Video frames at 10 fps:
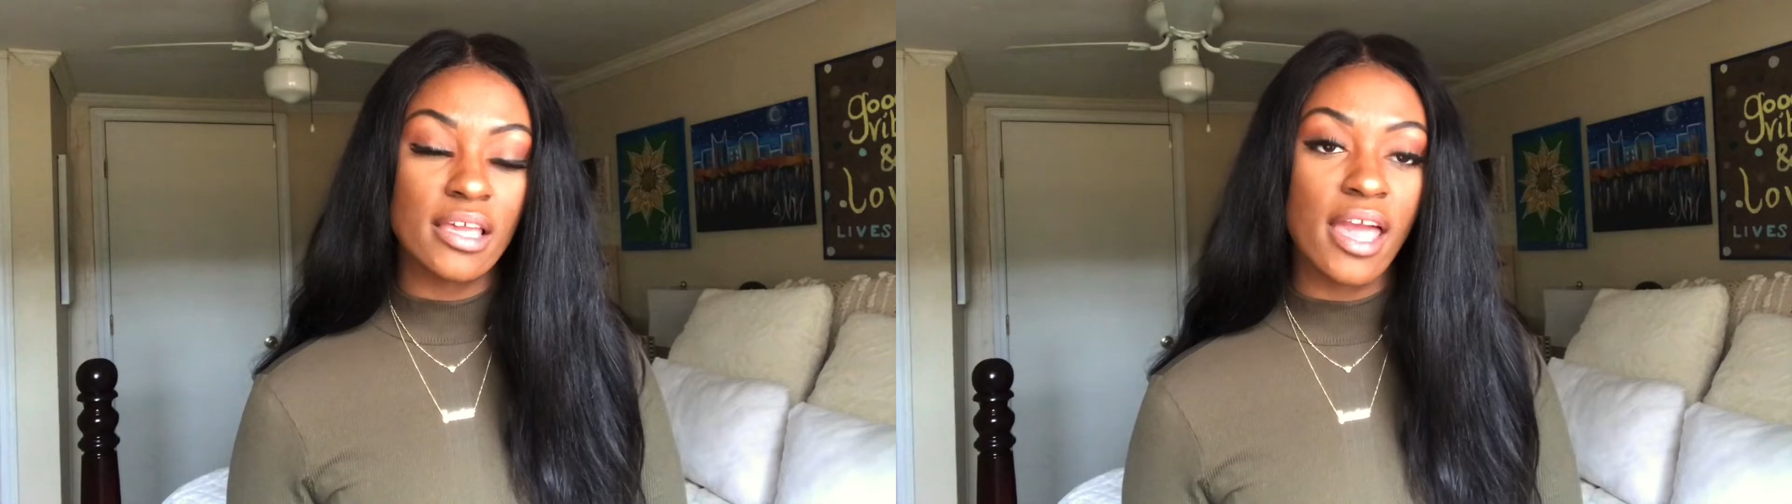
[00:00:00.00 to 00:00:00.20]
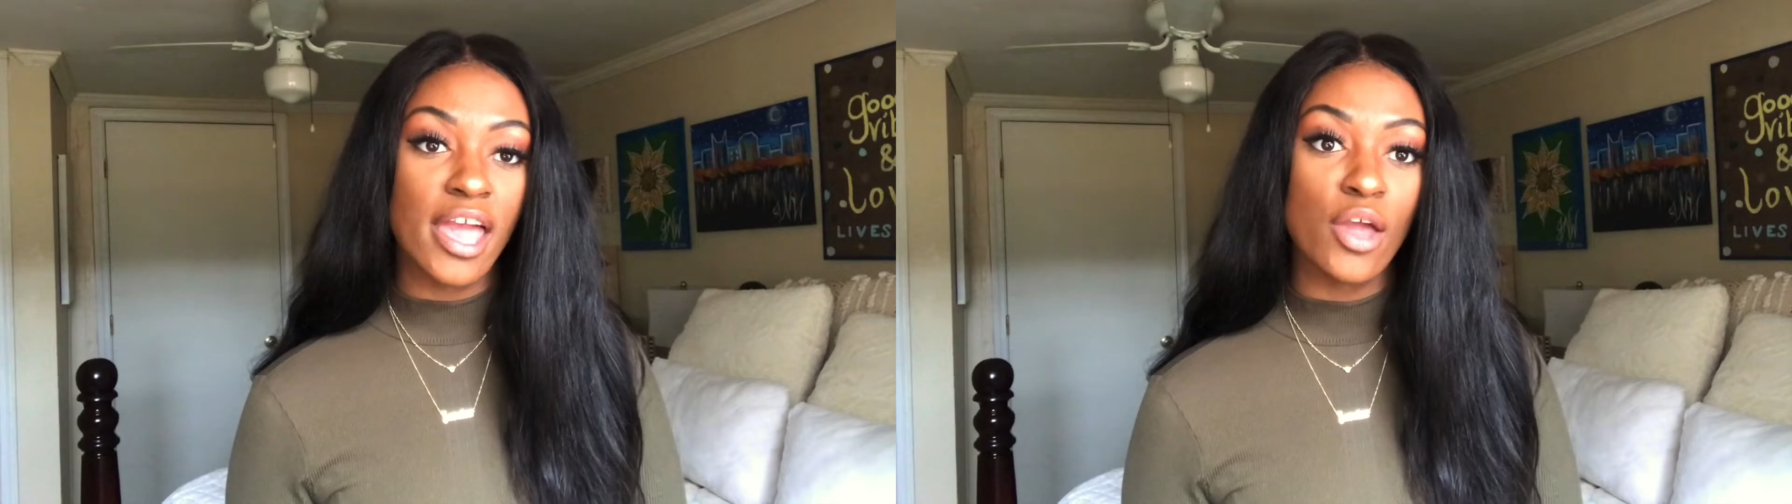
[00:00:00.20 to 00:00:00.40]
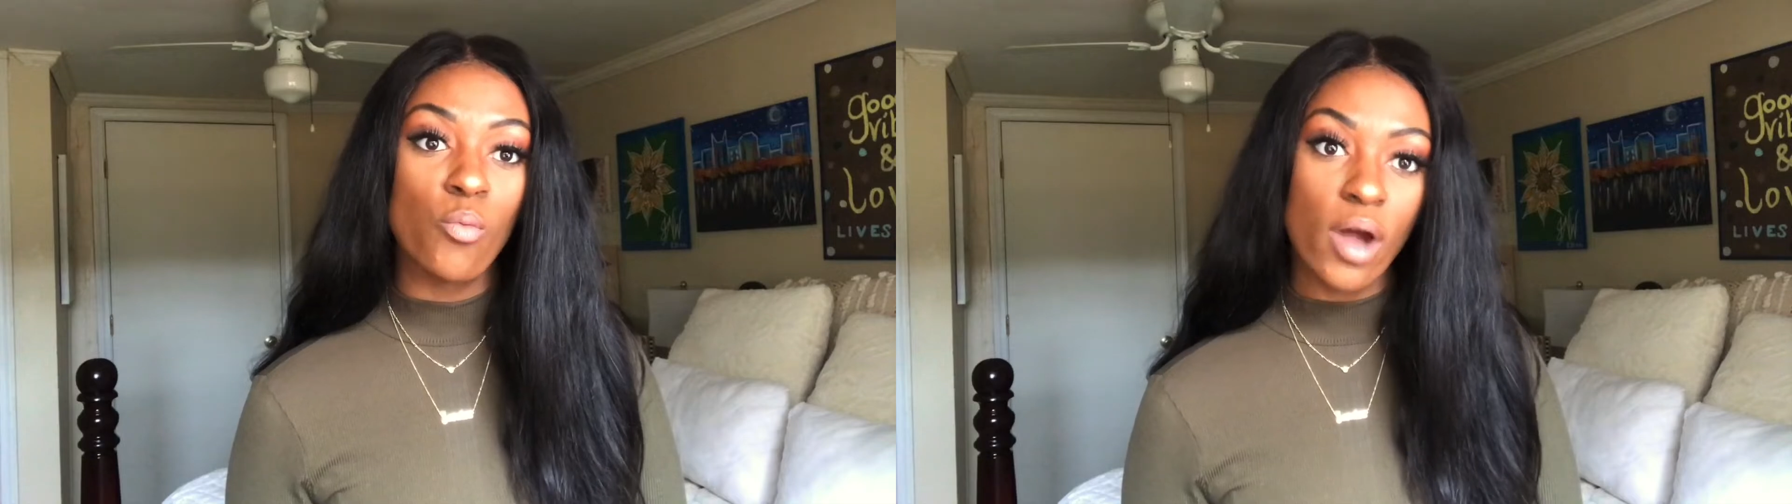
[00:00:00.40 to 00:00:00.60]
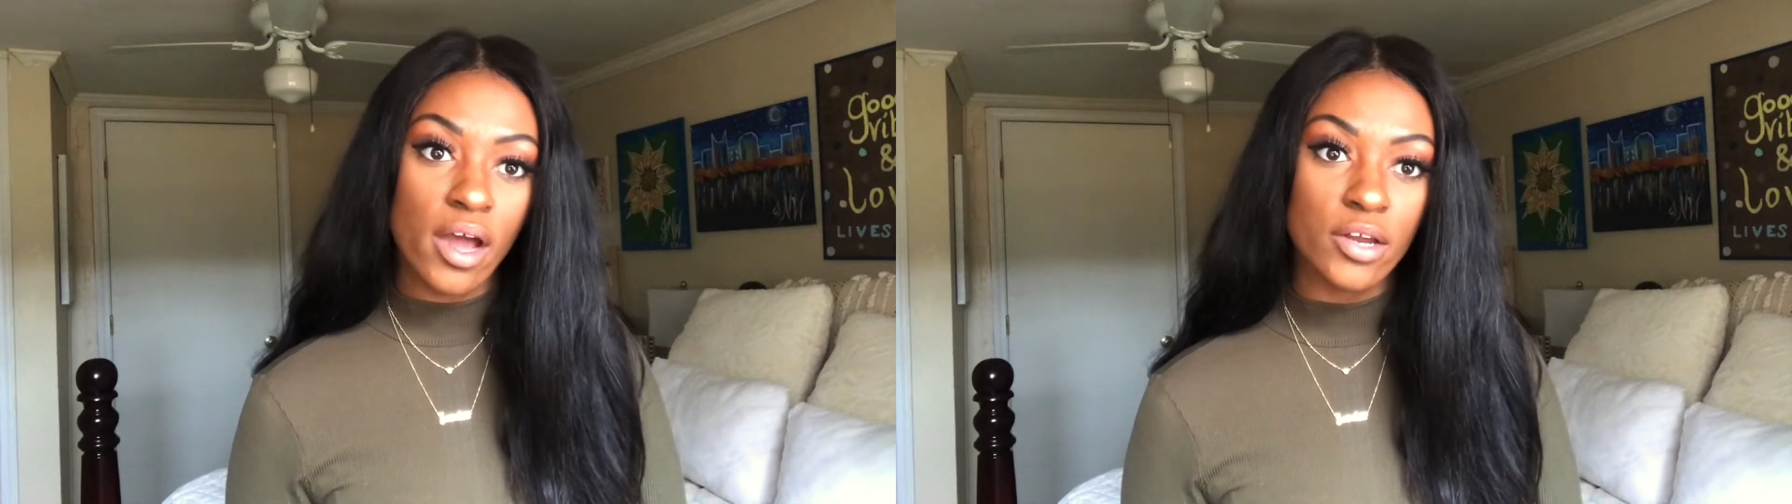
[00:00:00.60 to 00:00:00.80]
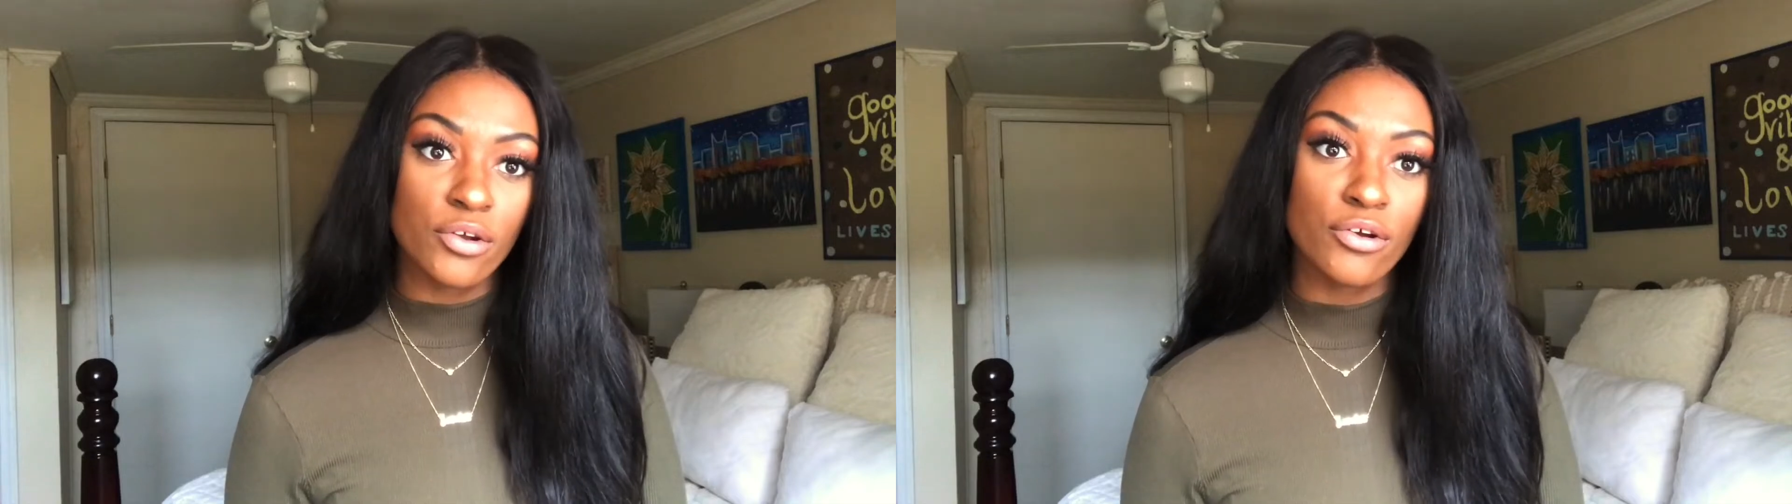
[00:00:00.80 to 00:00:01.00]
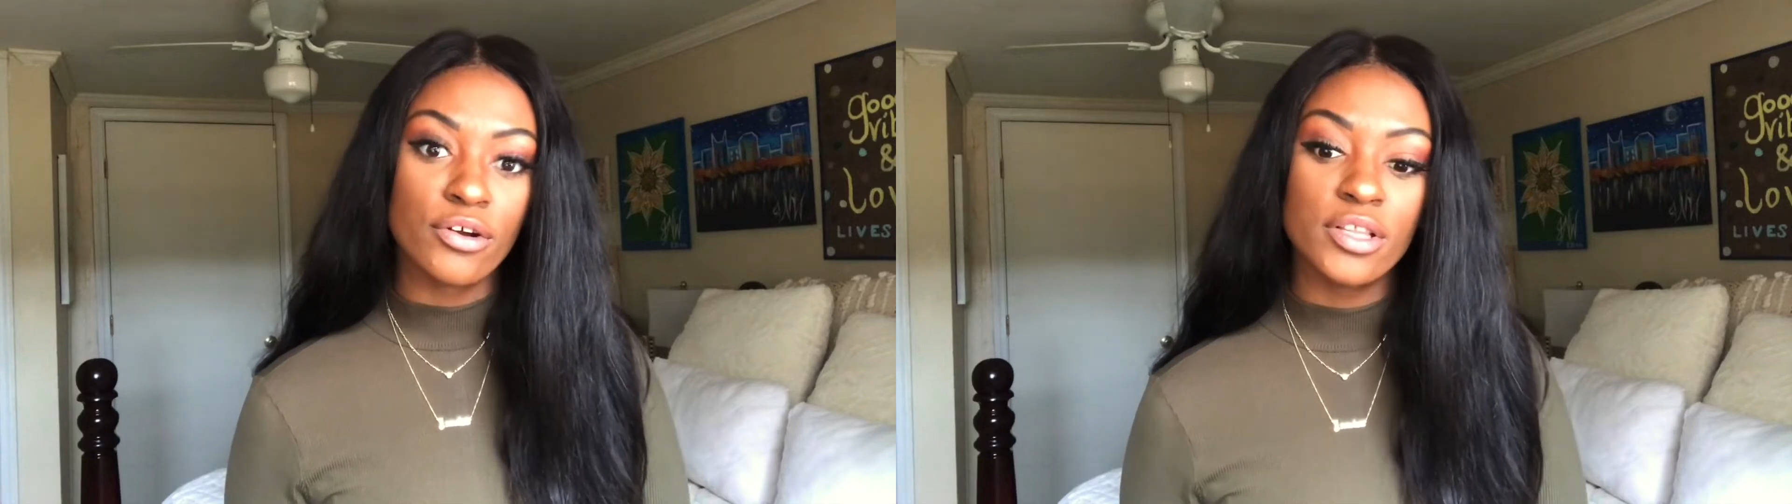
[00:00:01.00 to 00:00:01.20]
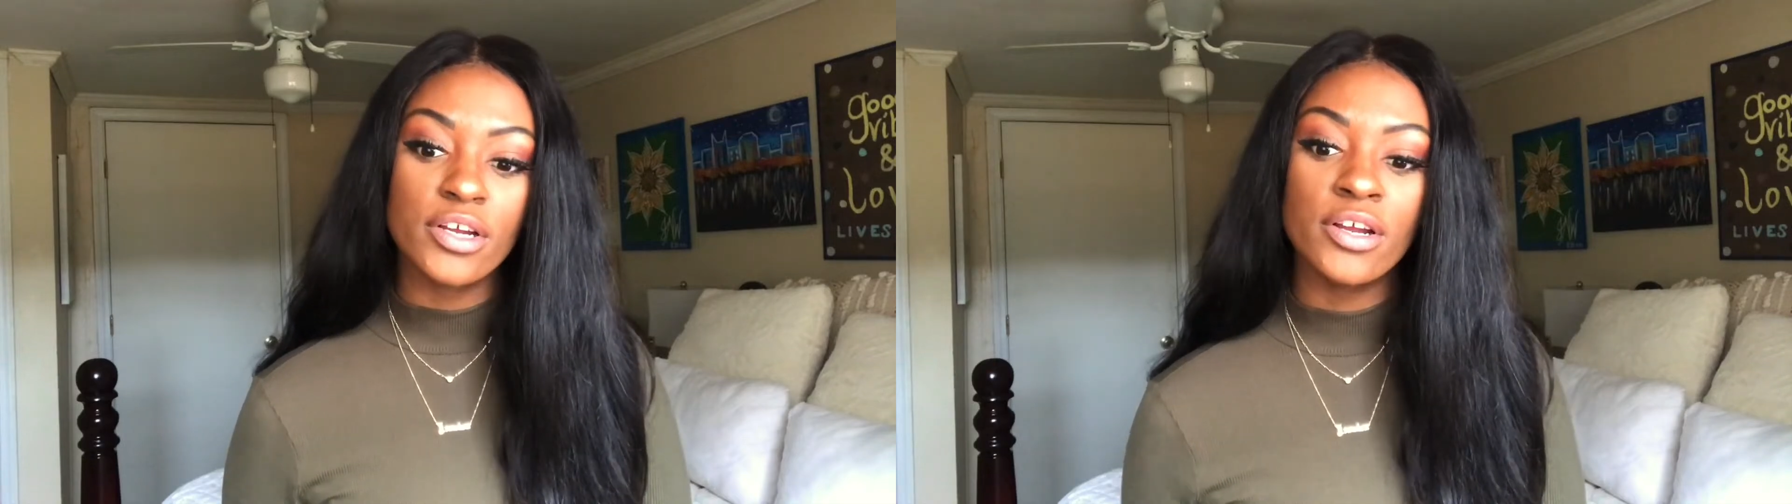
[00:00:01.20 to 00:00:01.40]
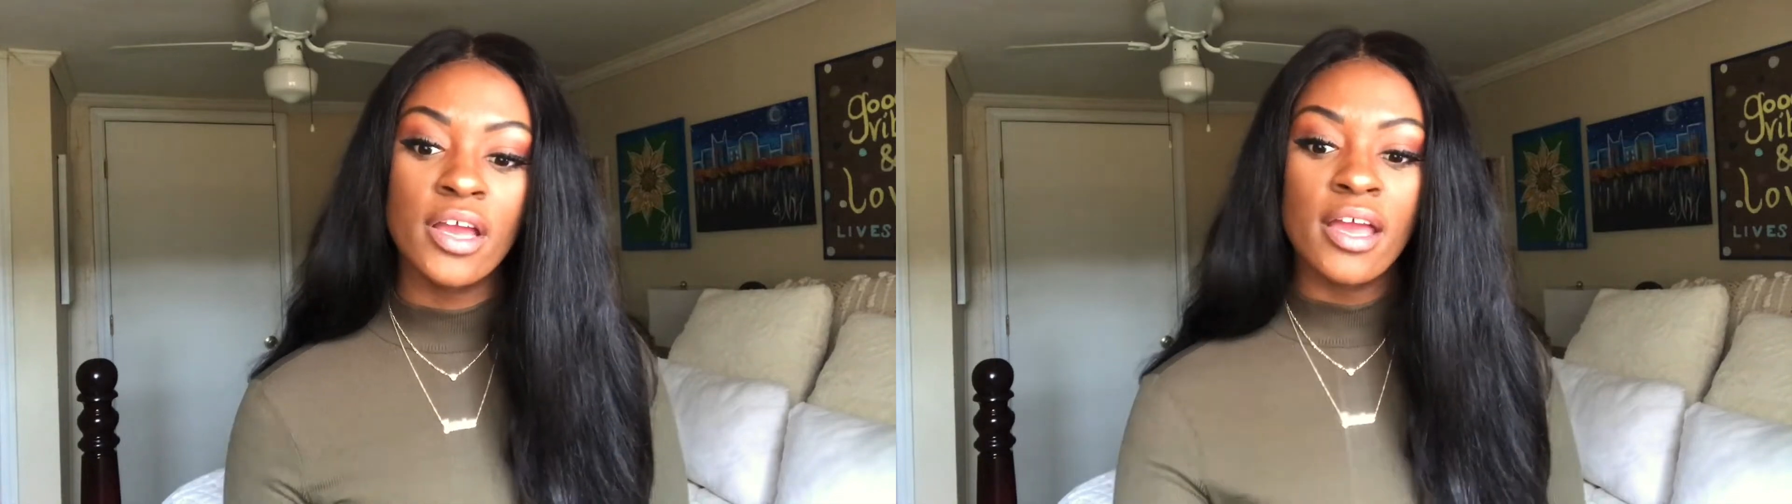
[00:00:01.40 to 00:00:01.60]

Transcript: a wand curler.